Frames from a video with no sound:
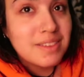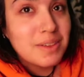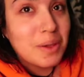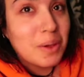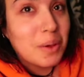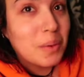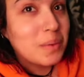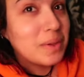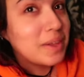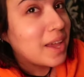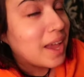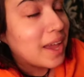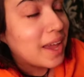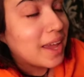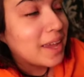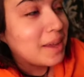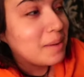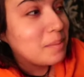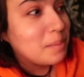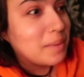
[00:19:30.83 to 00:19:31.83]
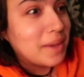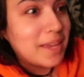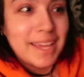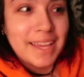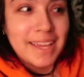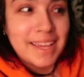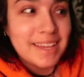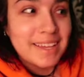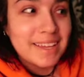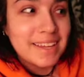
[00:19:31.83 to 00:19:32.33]
So, yay
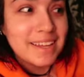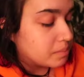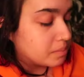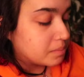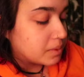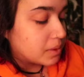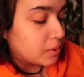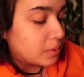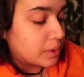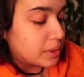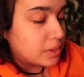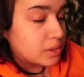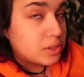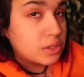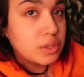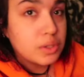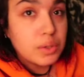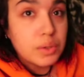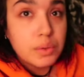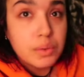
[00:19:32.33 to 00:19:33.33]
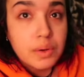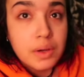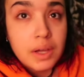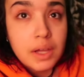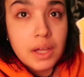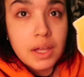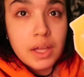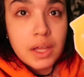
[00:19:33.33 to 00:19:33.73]
me. I'm going to